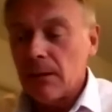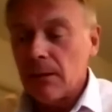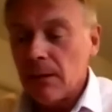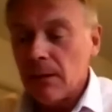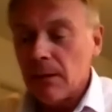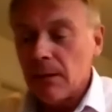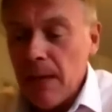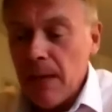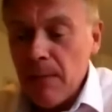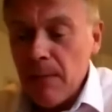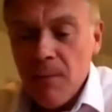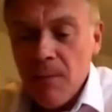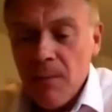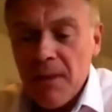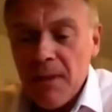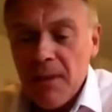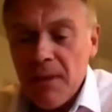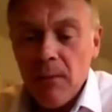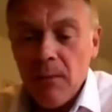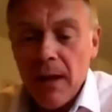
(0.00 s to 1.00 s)
And my mum
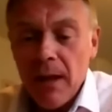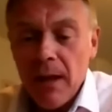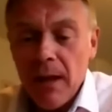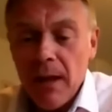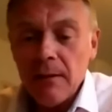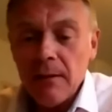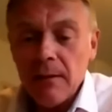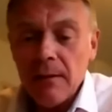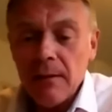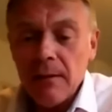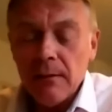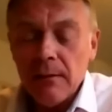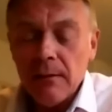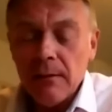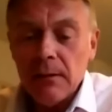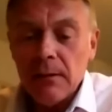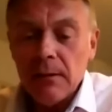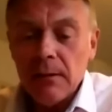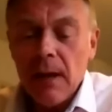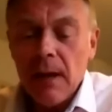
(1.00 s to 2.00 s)
said, well,
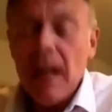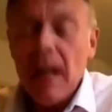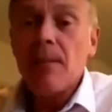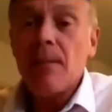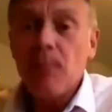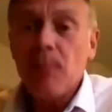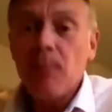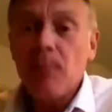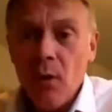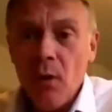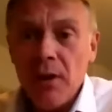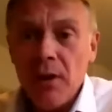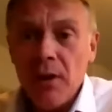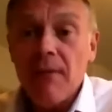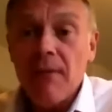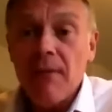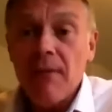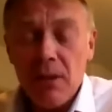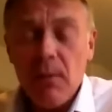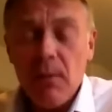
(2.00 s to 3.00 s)
I'll support you.
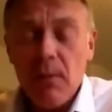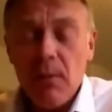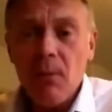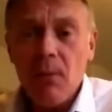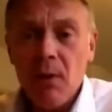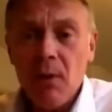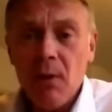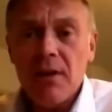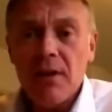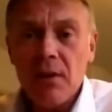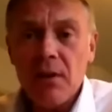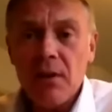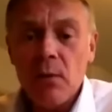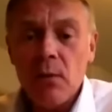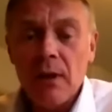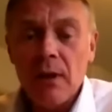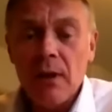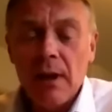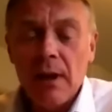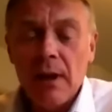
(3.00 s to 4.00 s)
If that's what you want to
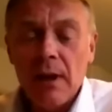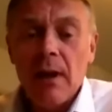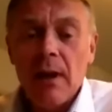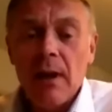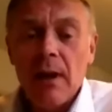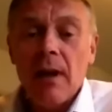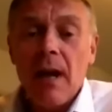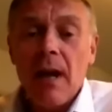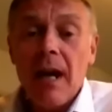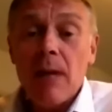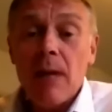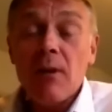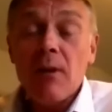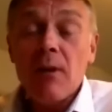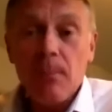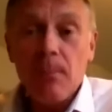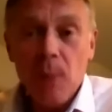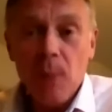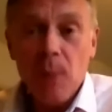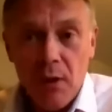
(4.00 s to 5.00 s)
do, I will
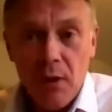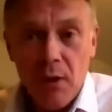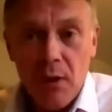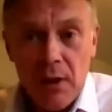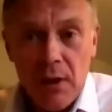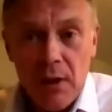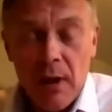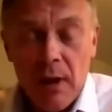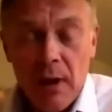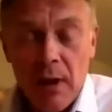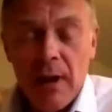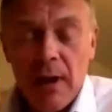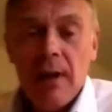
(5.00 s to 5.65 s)
support you.